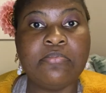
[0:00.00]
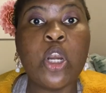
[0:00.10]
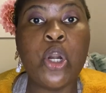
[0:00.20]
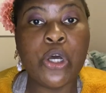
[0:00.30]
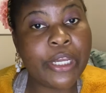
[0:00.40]

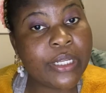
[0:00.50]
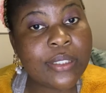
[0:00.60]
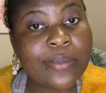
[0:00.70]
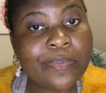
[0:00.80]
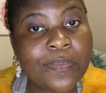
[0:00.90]

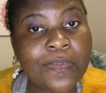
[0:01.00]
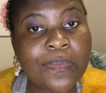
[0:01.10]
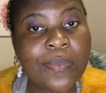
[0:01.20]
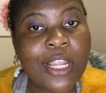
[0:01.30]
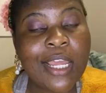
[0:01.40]
lawyers,
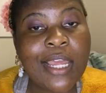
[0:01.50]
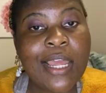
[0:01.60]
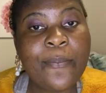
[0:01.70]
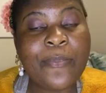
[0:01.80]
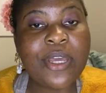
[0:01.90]

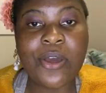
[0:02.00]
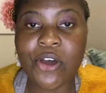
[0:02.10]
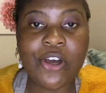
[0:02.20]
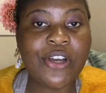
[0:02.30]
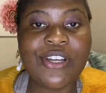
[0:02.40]

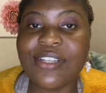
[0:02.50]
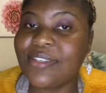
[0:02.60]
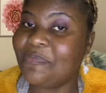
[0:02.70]
because